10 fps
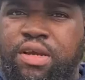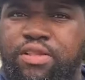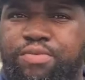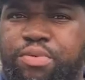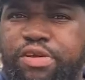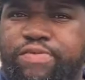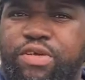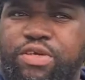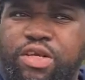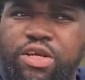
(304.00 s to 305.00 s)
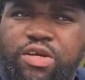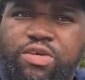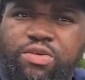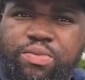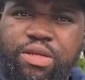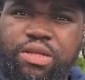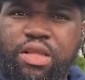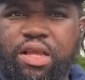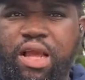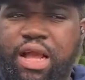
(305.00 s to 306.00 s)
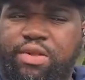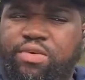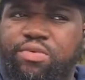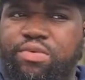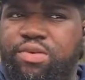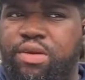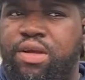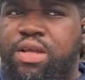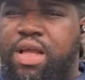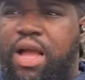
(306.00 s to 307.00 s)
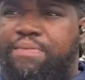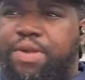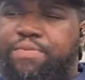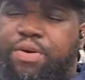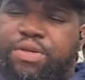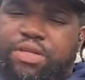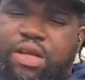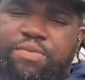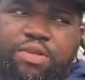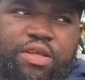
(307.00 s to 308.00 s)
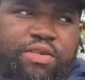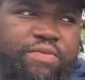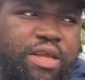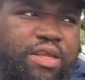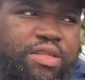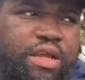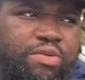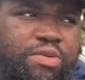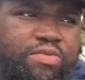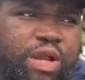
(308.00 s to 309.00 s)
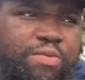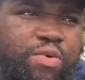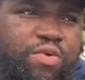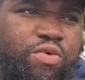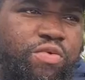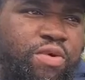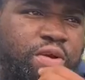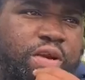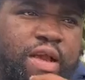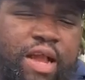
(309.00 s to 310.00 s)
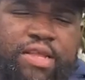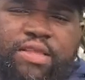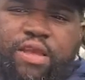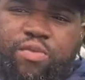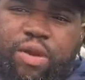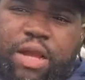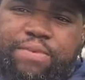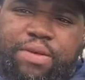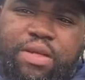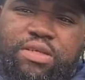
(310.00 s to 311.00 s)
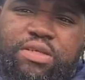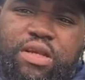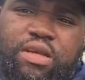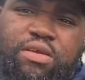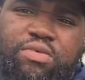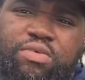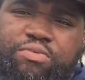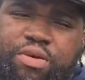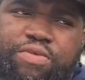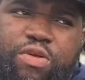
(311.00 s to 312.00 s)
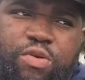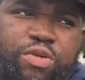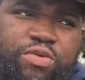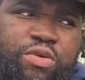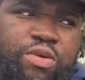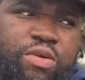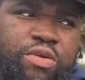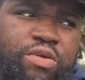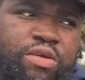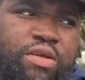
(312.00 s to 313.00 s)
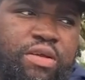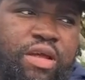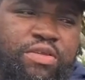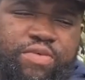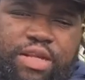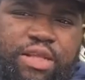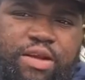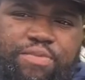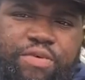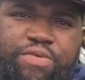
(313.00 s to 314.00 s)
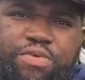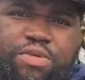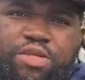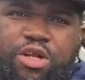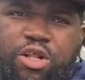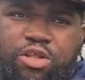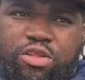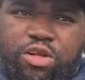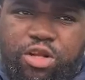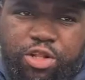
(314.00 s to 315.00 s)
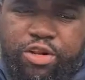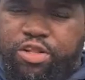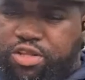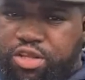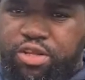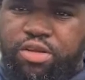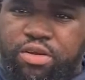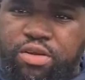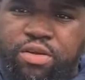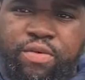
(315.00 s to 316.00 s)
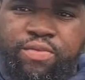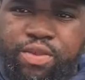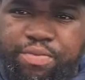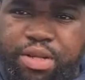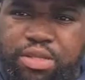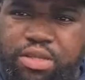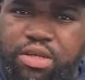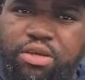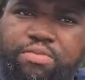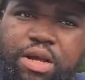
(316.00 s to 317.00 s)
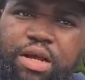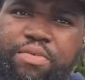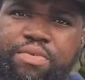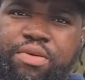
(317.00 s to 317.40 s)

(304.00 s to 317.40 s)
in the previous years. But, like, I don't believe that that was the right move. I think what happened yesterday, Buffalo was, as of right now, Buffalo was clearly the better team by